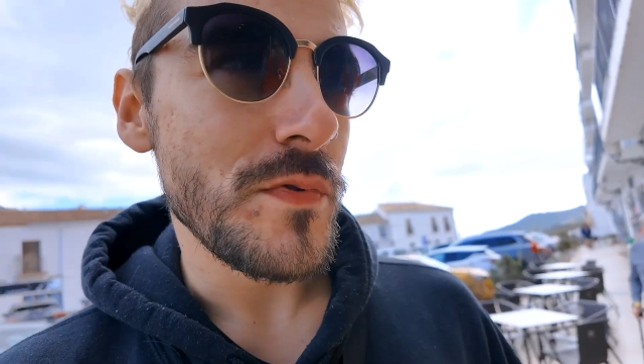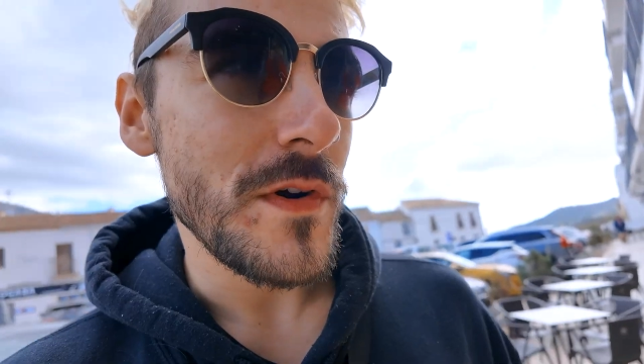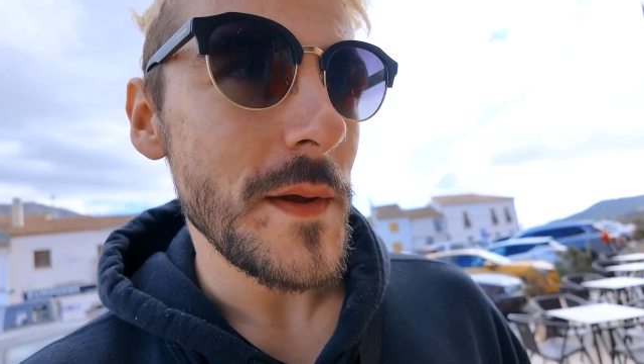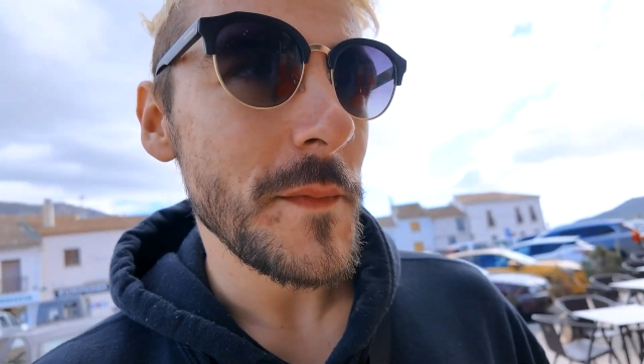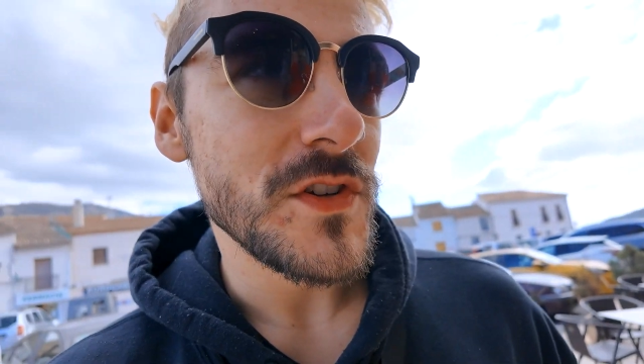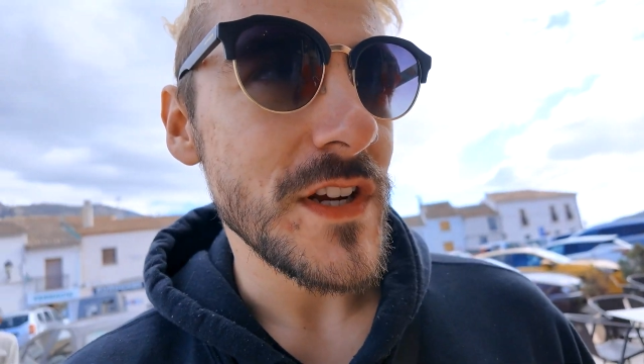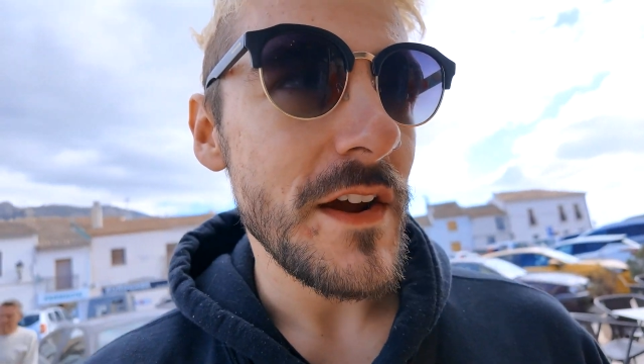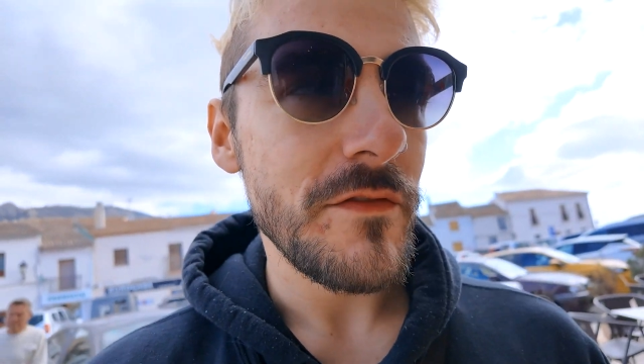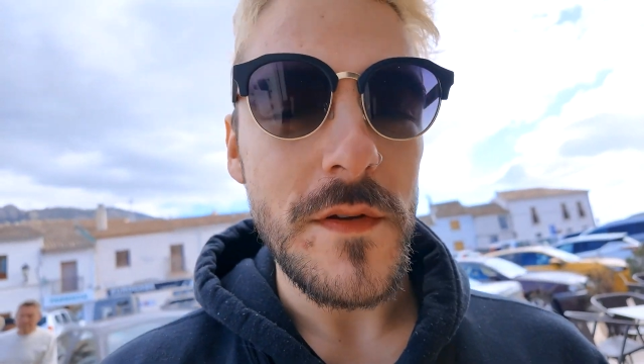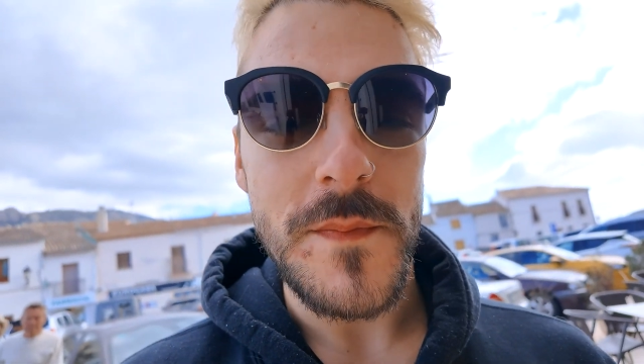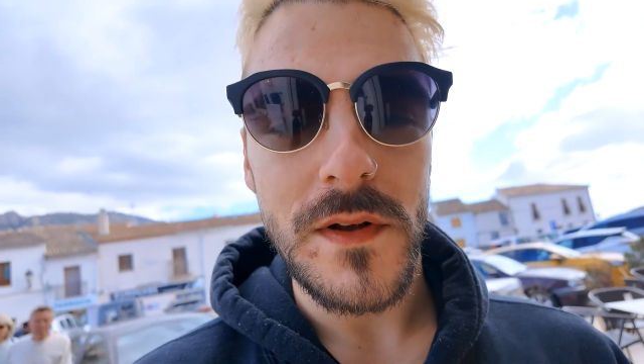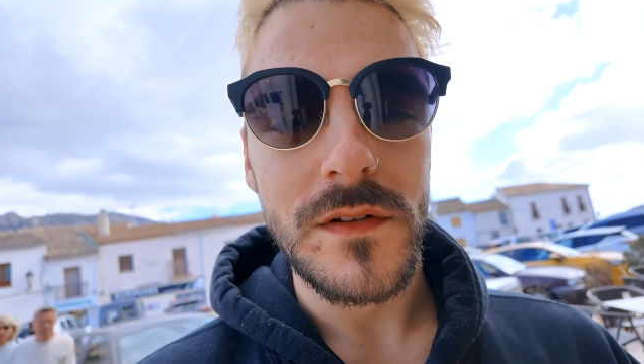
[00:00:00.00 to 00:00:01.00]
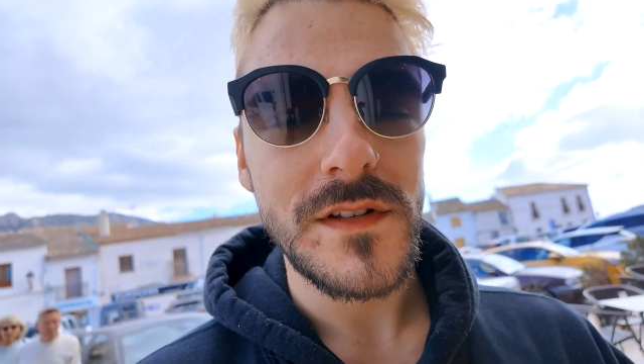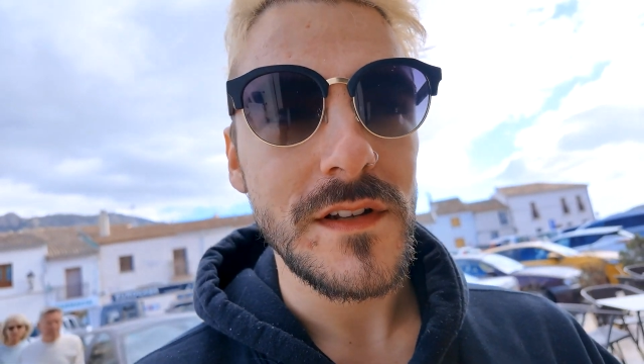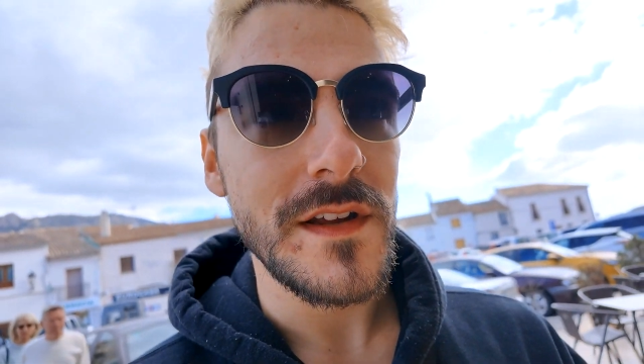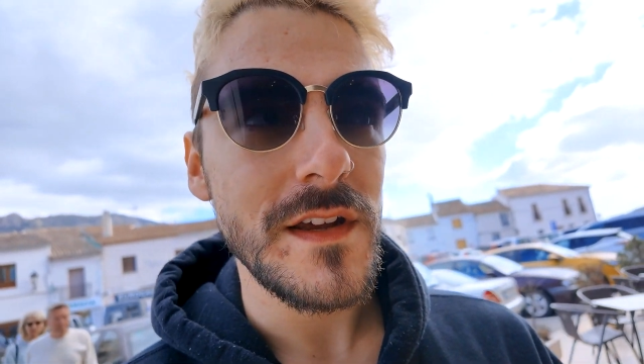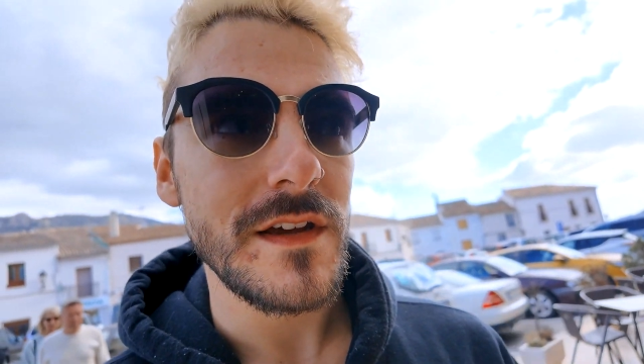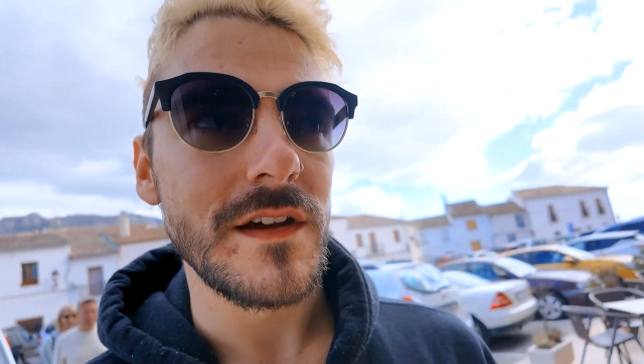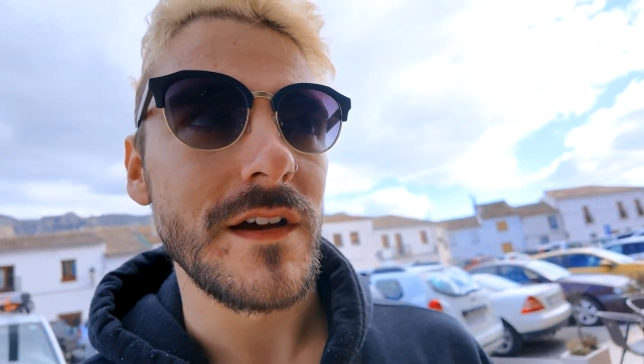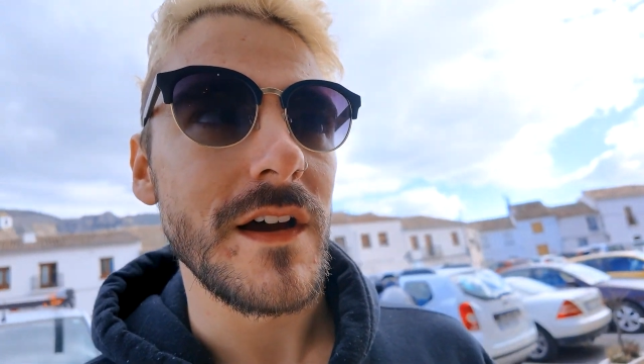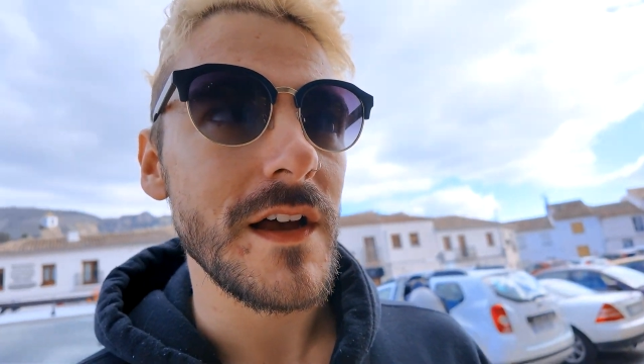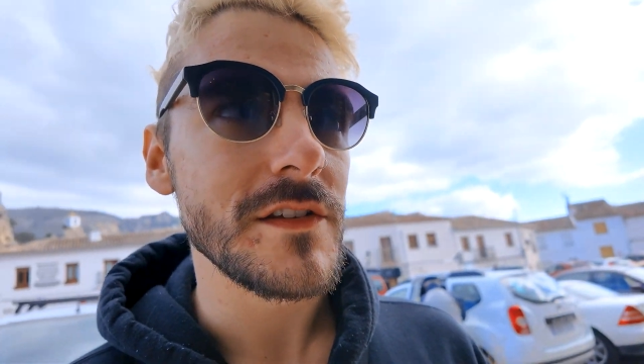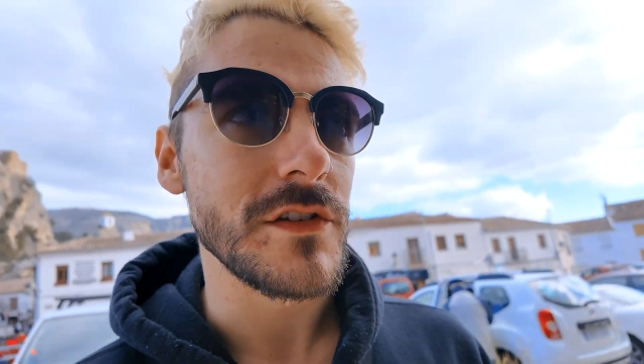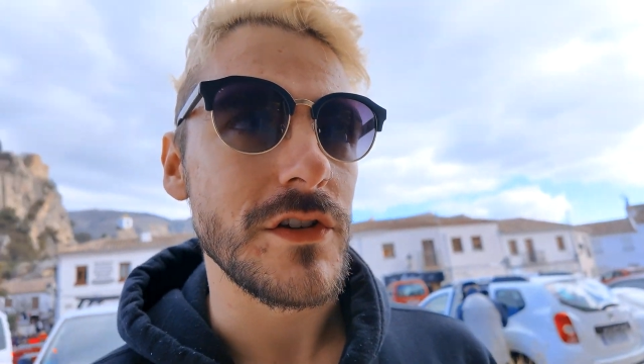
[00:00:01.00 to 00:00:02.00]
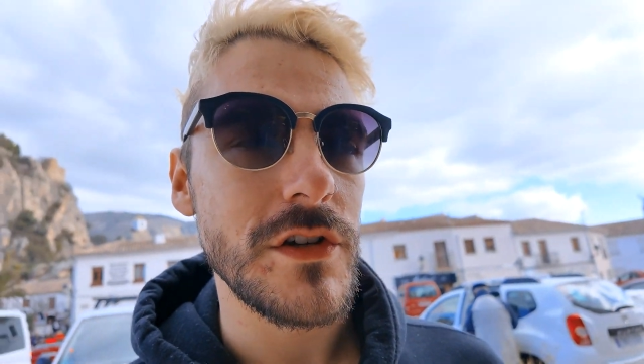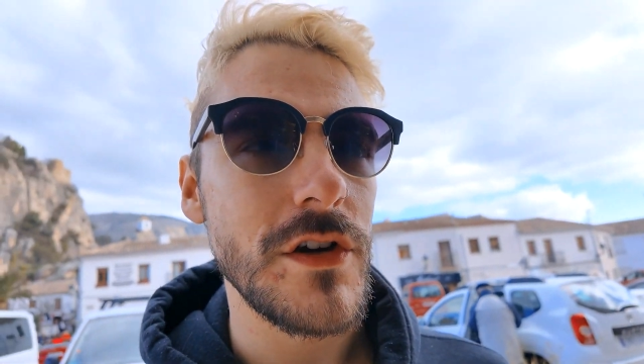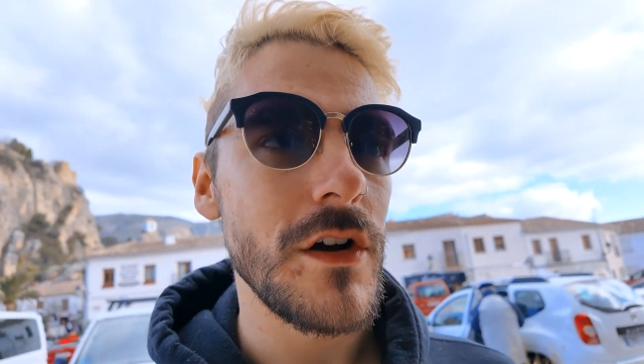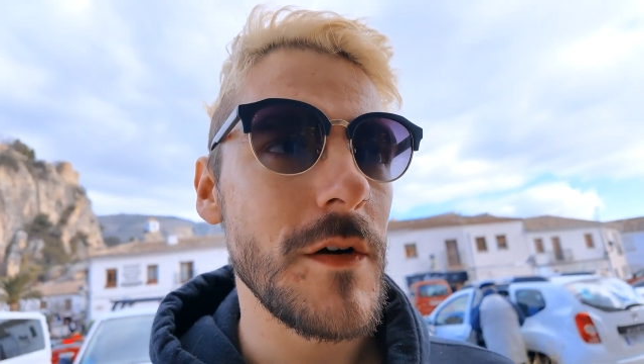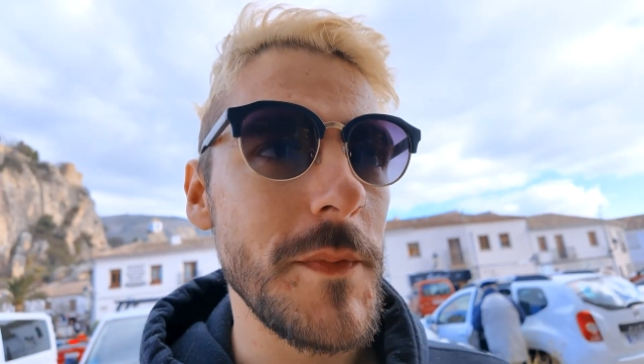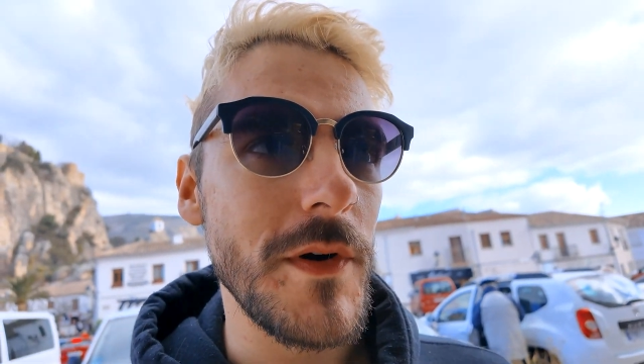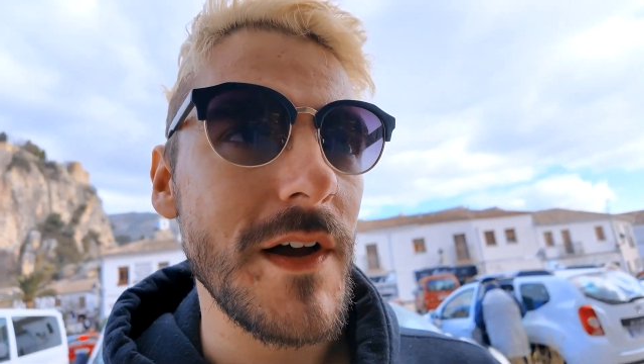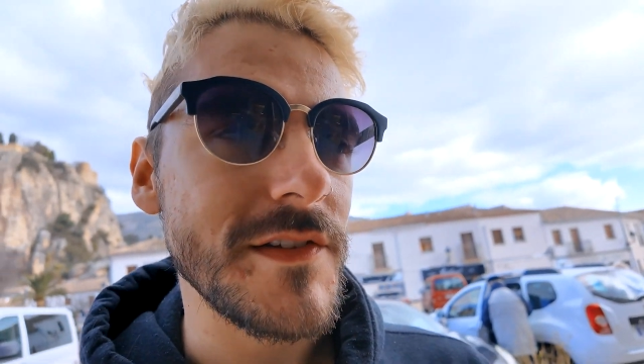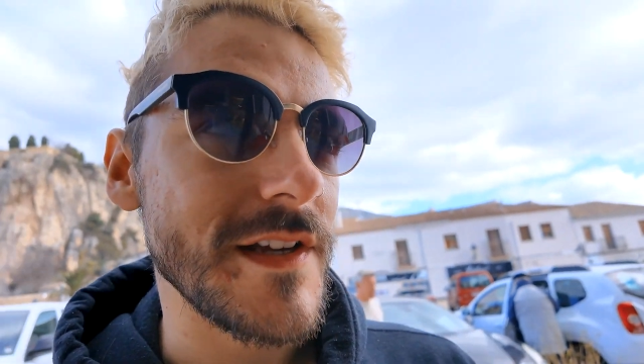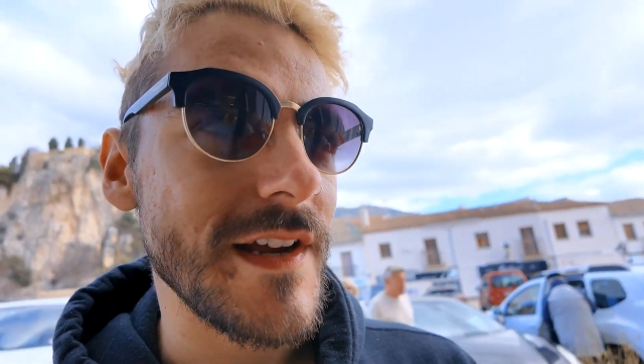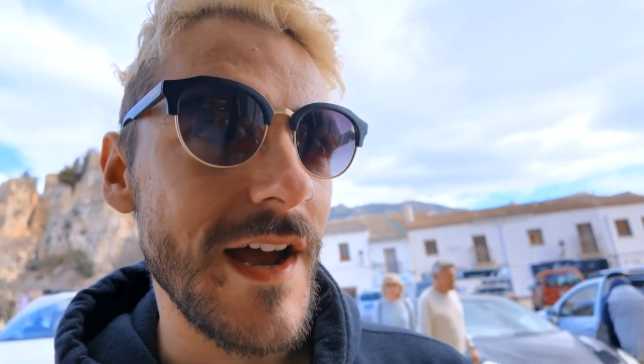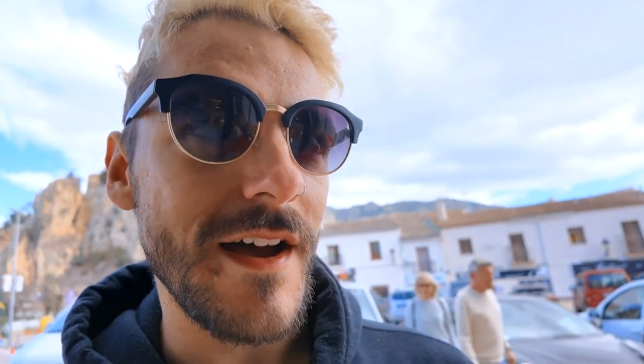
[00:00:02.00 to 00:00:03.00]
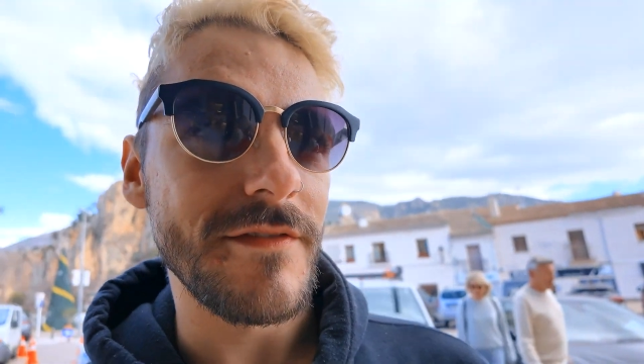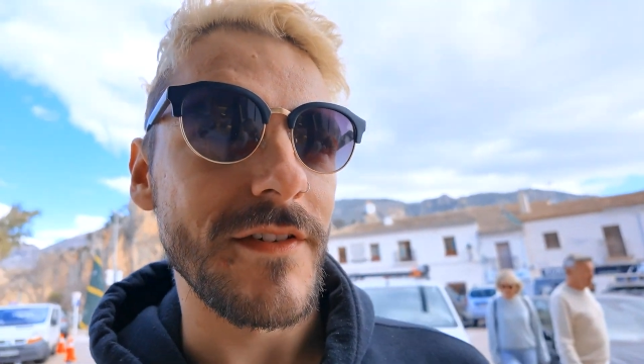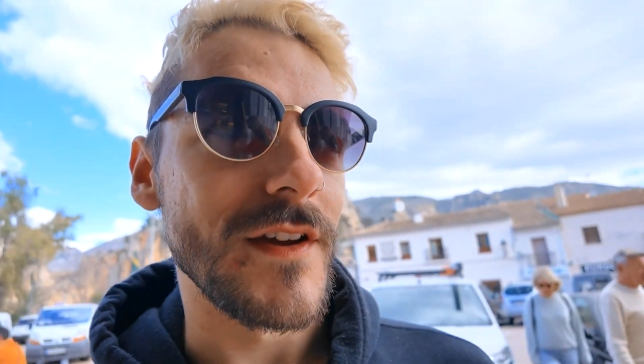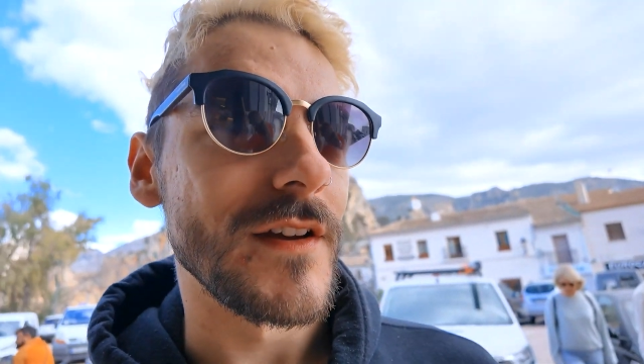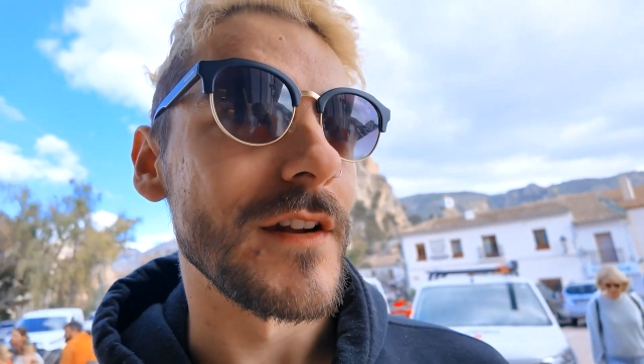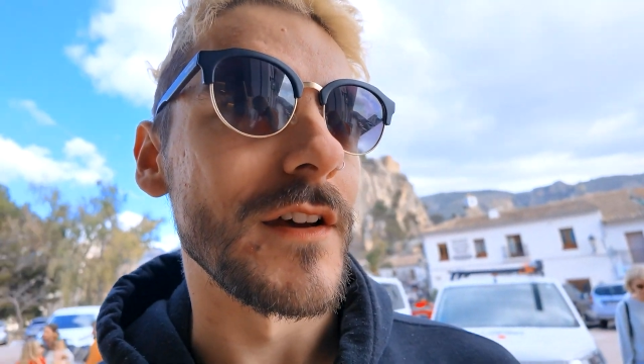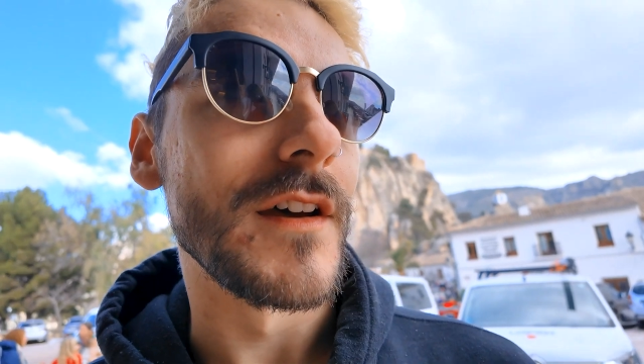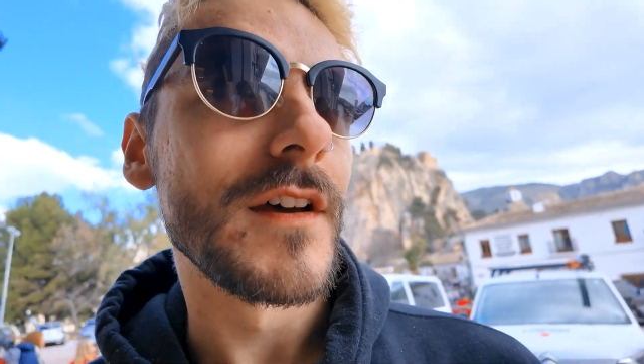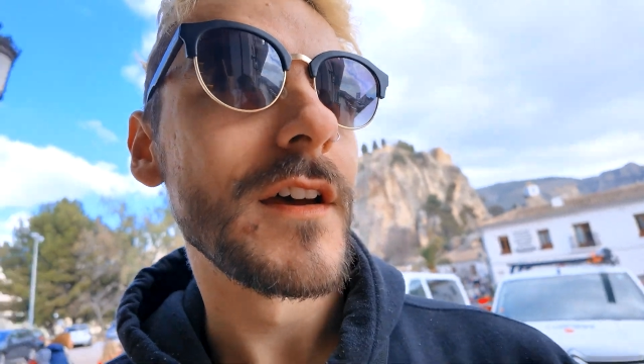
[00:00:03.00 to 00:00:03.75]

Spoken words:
pretty much every building here has a shop or has a cafe in it.